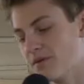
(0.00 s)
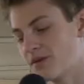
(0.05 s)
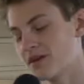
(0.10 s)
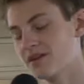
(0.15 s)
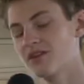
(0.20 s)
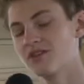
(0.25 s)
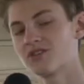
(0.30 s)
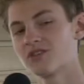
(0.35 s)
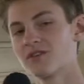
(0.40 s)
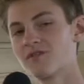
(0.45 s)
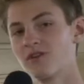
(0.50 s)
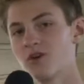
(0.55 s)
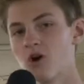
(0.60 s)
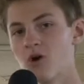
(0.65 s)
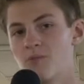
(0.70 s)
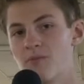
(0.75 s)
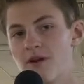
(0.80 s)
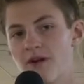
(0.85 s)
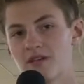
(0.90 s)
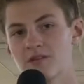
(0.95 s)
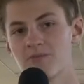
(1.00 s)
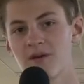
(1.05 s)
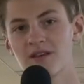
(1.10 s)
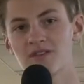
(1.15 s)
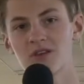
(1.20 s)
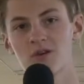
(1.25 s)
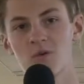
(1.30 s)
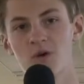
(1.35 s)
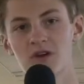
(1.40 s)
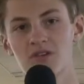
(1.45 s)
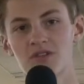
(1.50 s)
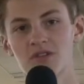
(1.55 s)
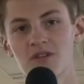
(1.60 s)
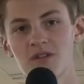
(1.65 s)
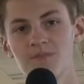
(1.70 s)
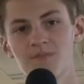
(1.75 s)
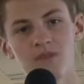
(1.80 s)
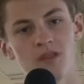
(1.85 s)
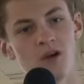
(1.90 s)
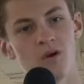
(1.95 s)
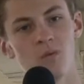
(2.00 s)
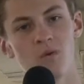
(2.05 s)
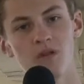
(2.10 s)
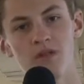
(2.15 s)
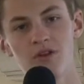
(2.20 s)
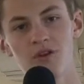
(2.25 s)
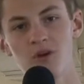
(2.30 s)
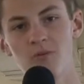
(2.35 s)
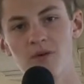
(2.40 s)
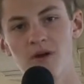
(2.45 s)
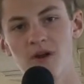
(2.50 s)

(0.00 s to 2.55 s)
The condition of the old barracks begs the question what are the new